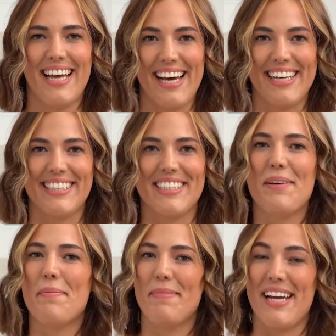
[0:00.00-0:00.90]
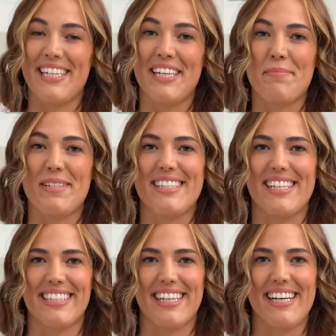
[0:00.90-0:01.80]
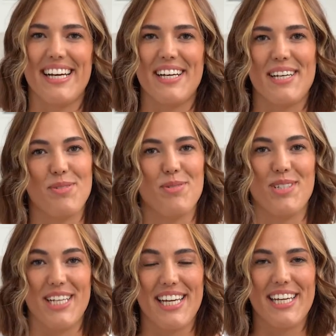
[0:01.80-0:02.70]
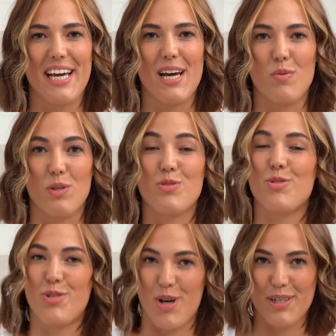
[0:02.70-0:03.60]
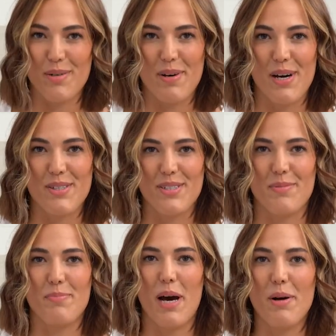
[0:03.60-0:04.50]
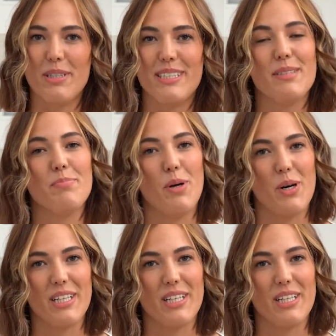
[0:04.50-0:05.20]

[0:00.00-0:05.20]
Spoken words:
Hi, my name is Daniela and today I want to talk about the Power Deep Pore